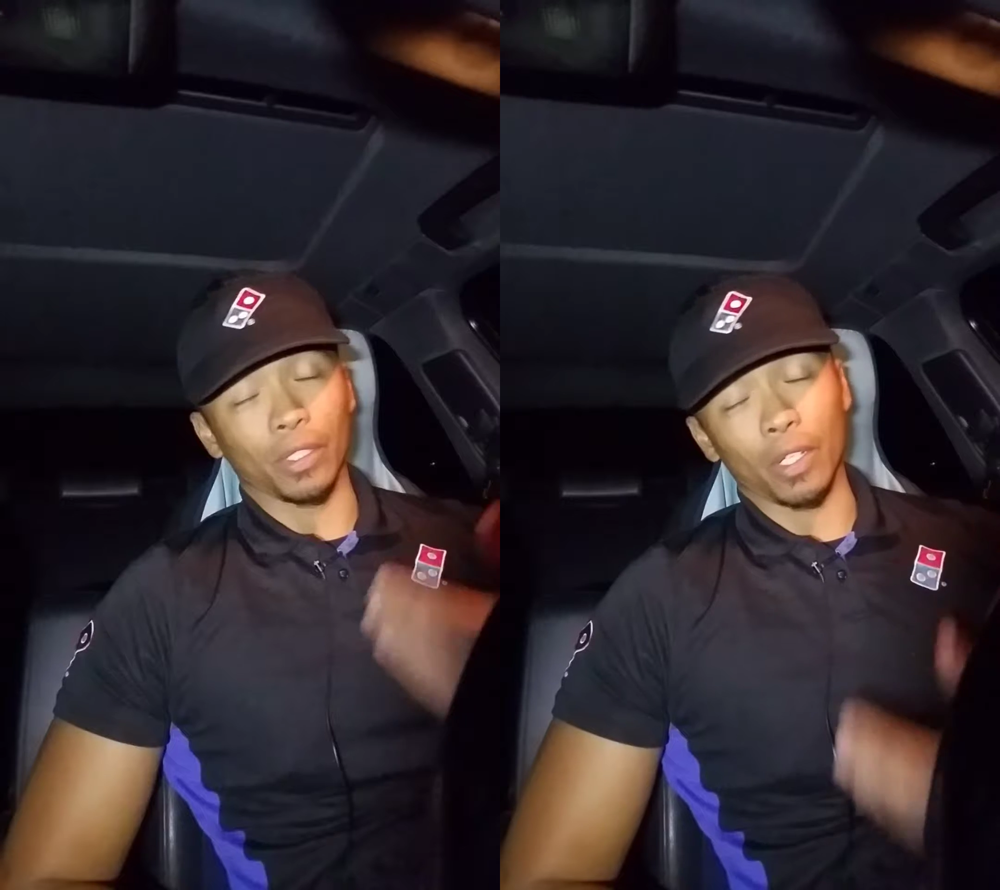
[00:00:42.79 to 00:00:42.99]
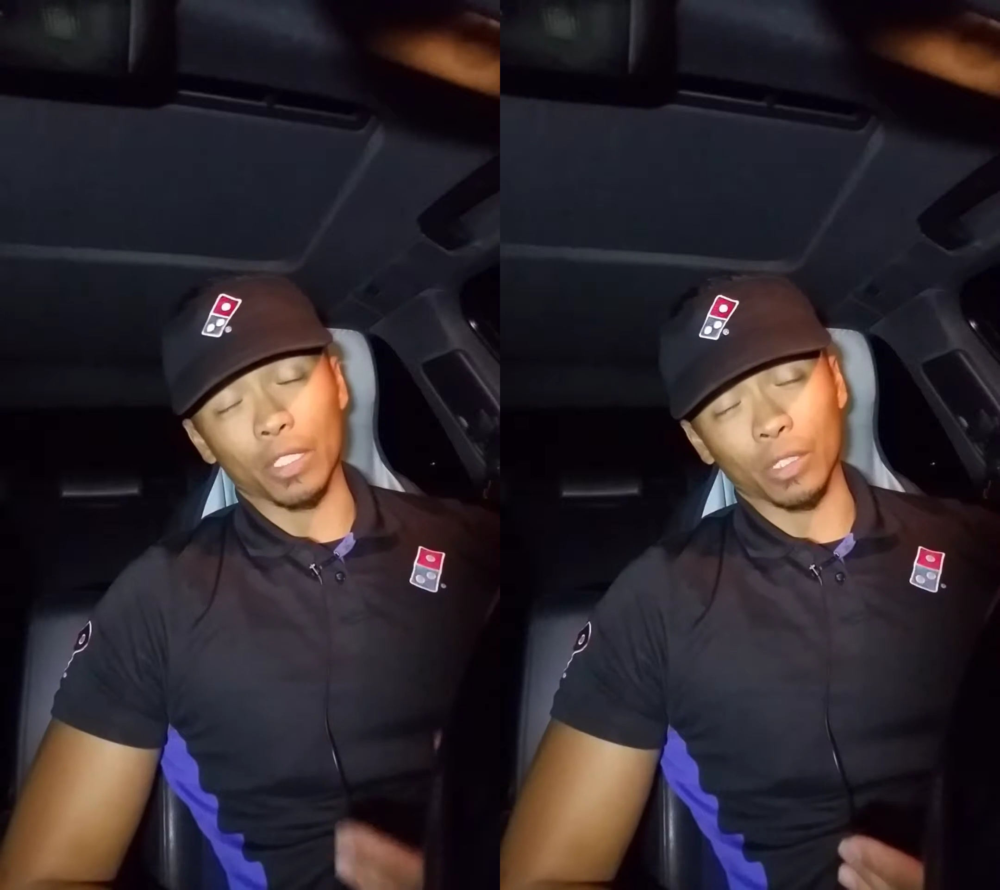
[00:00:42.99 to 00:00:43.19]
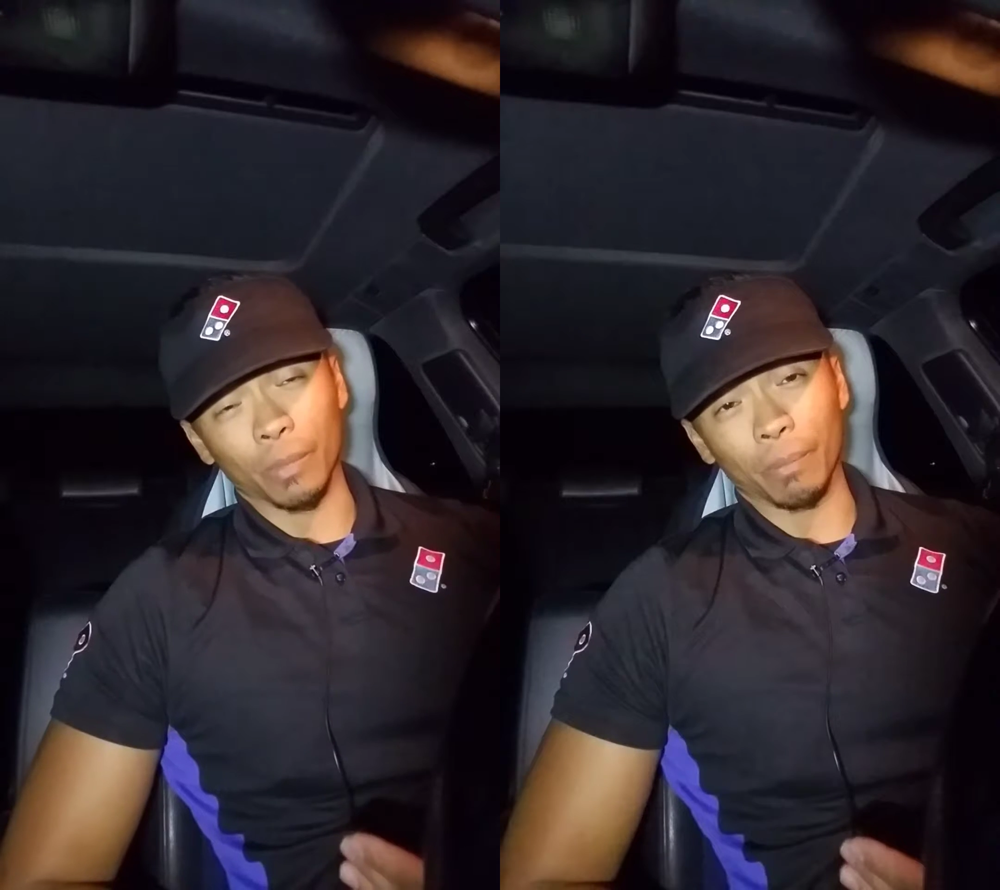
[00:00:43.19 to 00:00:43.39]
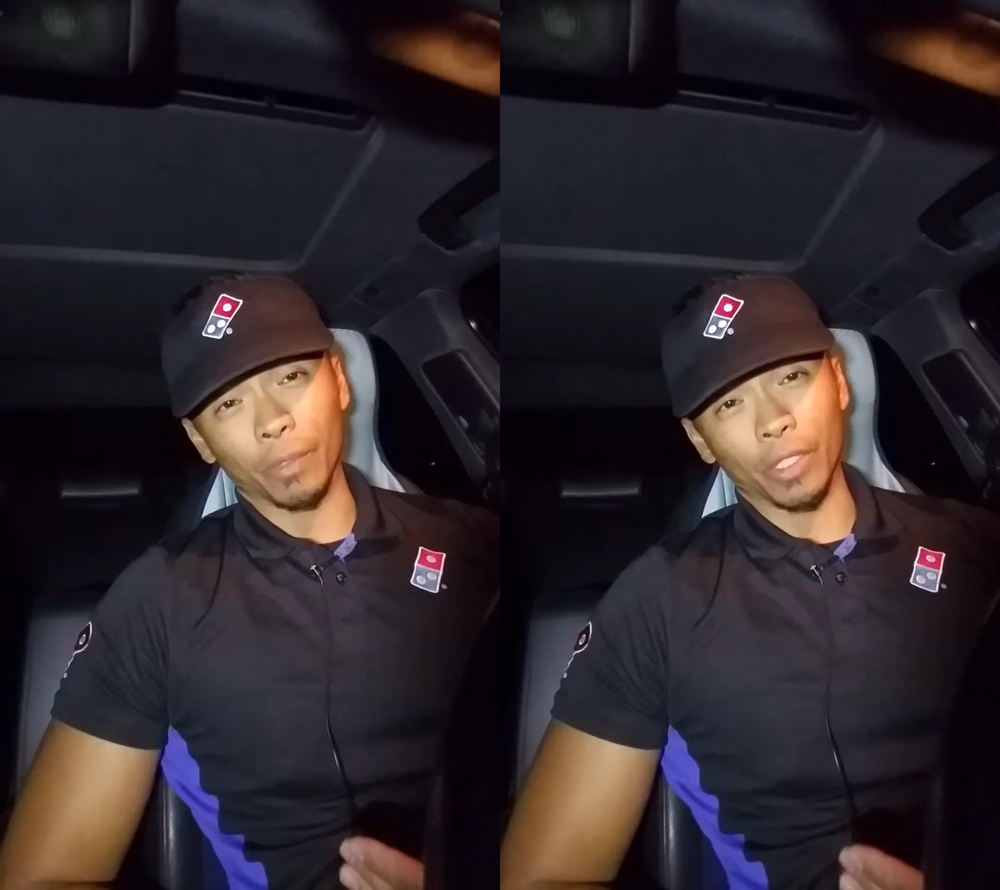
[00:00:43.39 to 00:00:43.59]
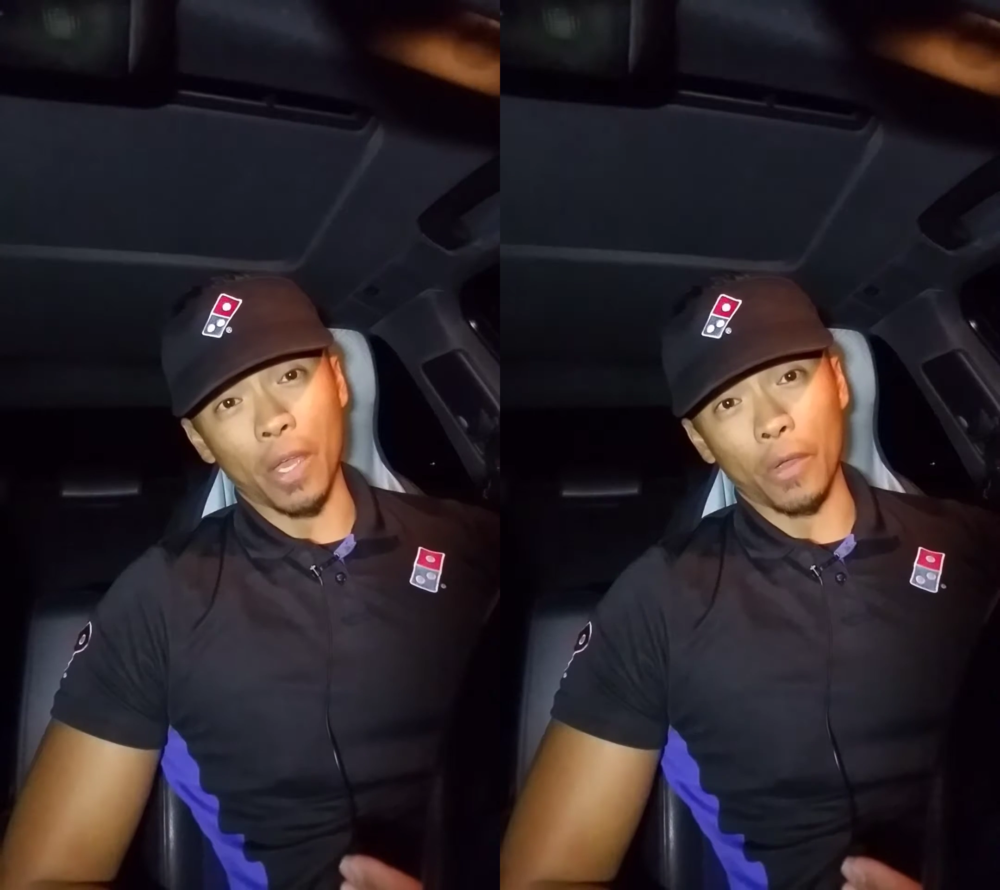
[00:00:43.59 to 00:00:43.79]
customer
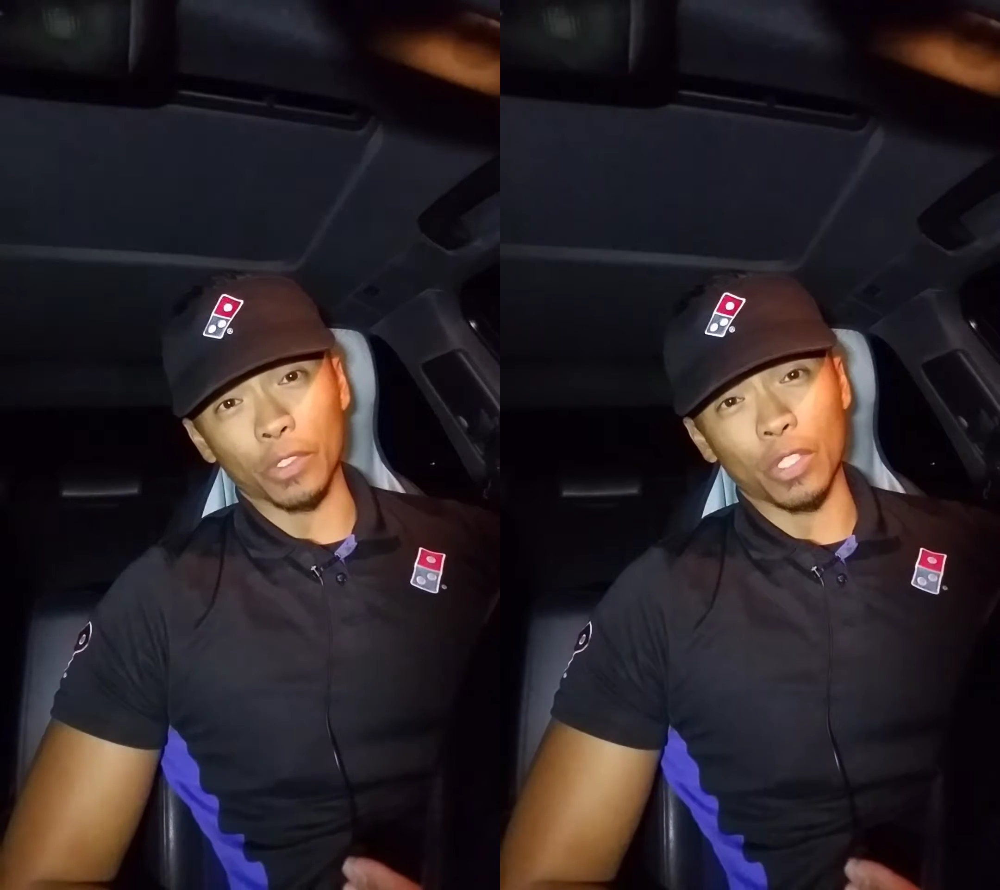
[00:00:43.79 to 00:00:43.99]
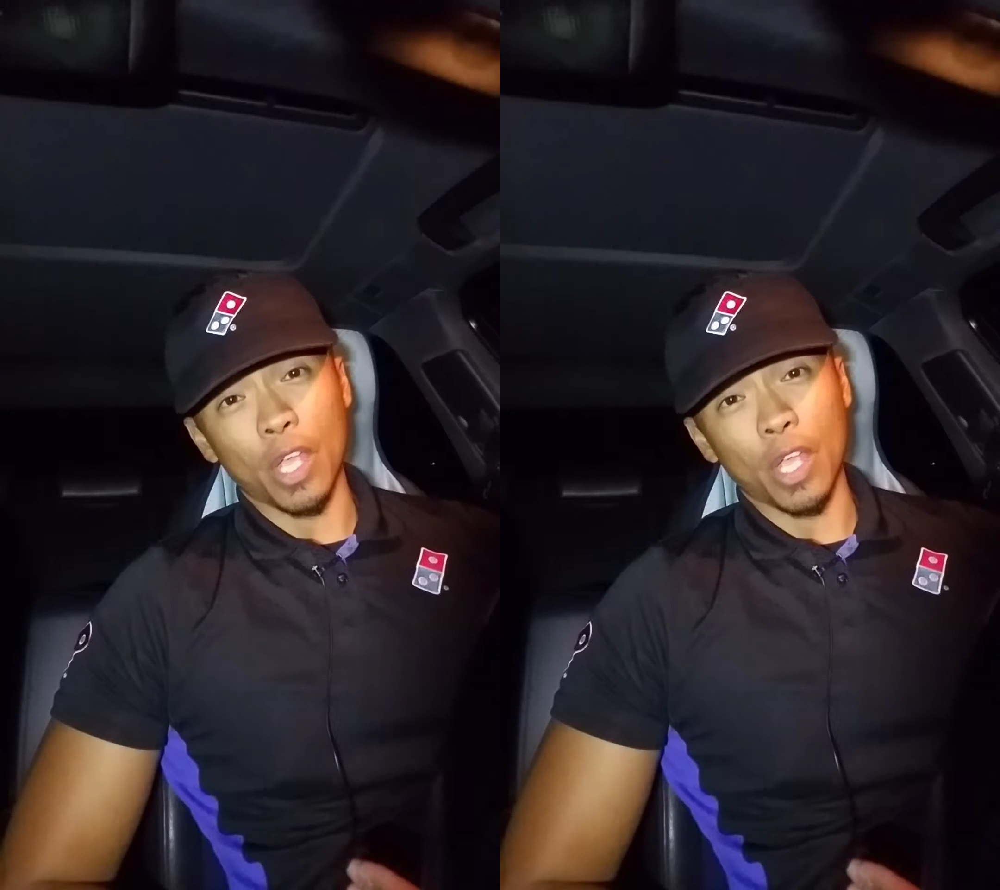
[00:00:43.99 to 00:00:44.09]
goes.